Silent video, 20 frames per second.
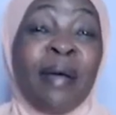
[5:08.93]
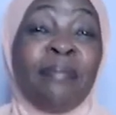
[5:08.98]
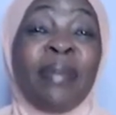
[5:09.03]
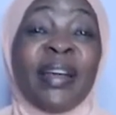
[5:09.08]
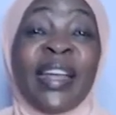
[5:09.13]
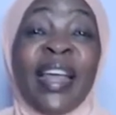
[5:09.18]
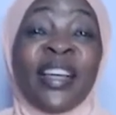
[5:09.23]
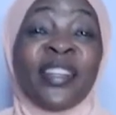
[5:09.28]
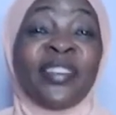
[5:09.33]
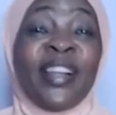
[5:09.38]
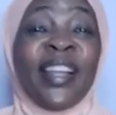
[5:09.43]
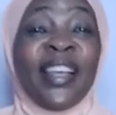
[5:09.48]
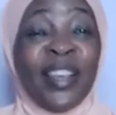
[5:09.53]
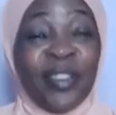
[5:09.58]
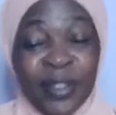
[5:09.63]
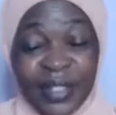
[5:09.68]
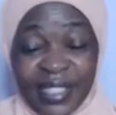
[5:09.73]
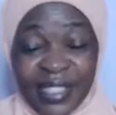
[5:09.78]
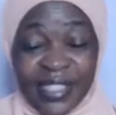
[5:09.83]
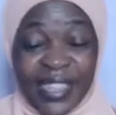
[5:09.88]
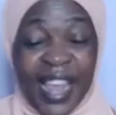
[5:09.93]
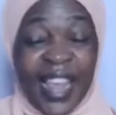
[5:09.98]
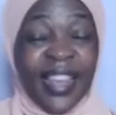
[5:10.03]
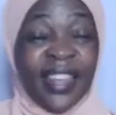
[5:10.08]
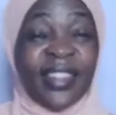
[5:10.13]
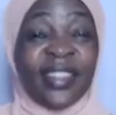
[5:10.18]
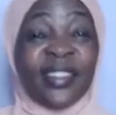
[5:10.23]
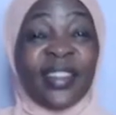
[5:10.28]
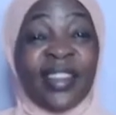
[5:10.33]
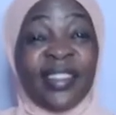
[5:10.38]
But actually he was
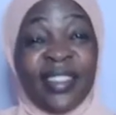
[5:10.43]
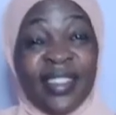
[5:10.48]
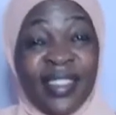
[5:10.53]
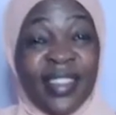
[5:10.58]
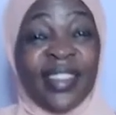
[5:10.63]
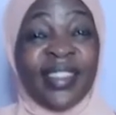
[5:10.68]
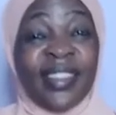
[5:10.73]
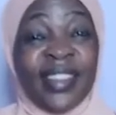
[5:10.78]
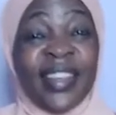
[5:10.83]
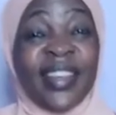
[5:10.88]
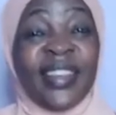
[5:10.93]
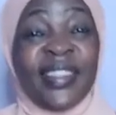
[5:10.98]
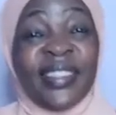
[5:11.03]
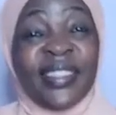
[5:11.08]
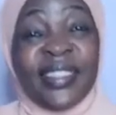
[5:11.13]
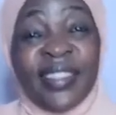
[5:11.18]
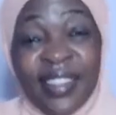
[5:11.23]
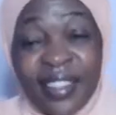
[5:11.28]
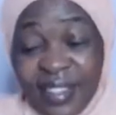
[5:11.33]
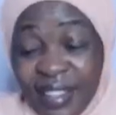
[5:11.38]
saying things,